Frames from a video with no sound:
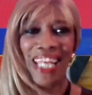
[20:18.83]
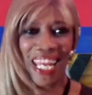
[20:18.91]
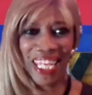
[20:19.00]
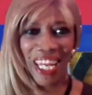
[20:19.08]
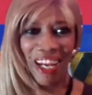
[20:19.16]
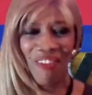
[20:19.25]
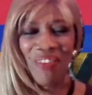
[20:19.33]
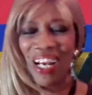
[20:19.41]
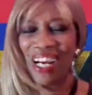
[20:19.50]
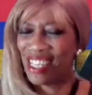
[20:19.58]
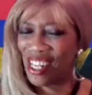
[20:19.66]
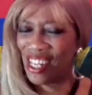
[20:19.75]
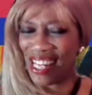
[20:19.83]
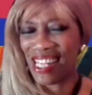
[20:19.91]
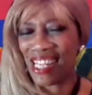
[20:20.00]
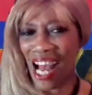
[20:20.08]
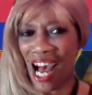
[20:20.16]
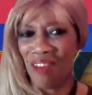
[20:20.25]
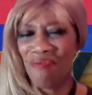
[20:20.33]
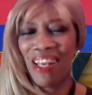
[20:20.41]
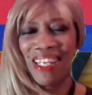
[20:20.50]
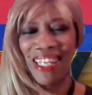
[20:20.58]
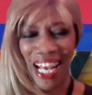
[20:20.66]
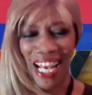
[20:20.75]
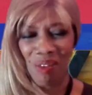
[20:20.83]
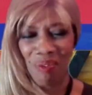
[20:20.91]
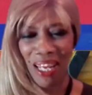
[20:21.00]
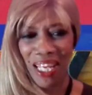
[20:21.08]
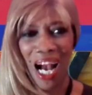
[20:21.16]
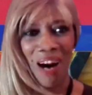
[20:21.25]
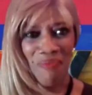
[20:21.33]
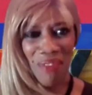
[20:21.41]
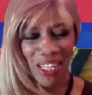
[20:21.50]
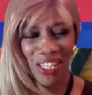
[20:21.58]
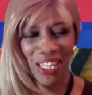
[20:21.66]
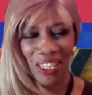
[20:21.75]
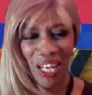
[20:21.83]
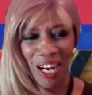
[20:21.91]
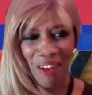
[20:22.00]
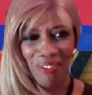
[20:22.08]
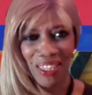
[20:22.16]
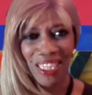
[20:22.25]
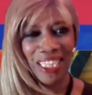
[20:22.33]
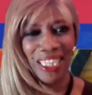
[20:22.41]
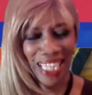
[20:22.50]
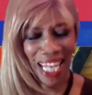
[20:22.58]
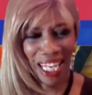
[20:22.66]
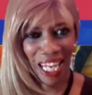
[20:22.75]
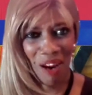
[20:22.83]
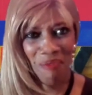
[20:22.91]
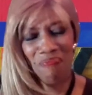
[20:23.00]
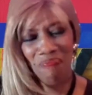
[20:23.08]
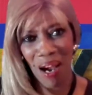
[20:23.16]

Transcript: Take care. Until this time, next week on Minister Love. Take care.